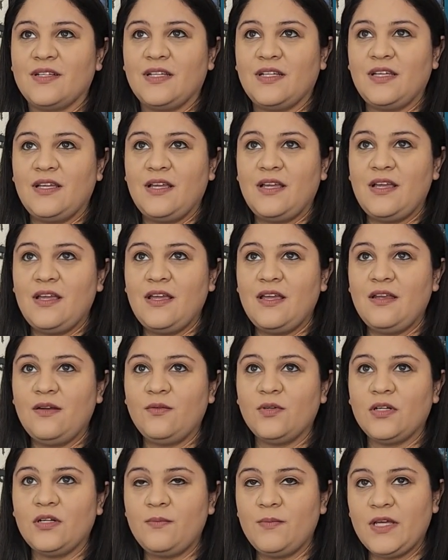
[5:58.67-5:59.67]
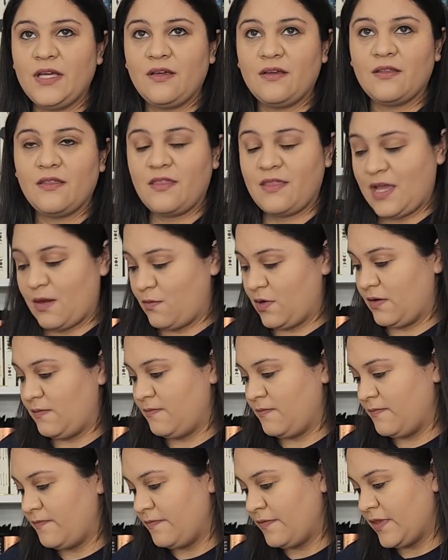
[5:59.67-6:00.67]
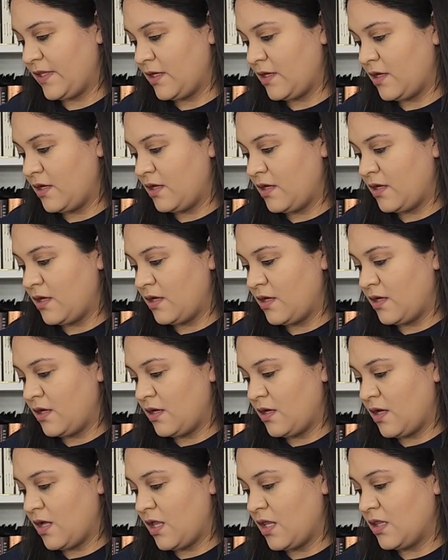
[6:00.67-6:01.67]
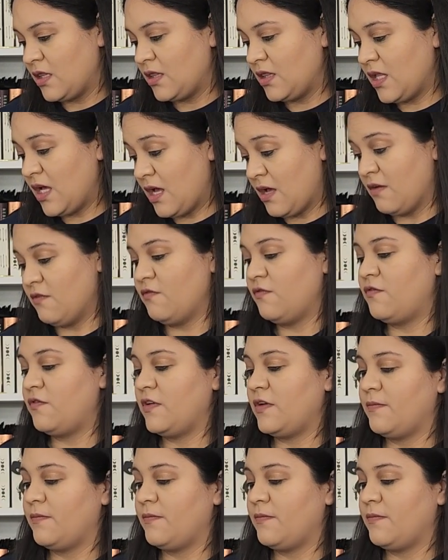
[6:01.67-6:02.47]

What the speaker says: And we're going to pick that one. Love.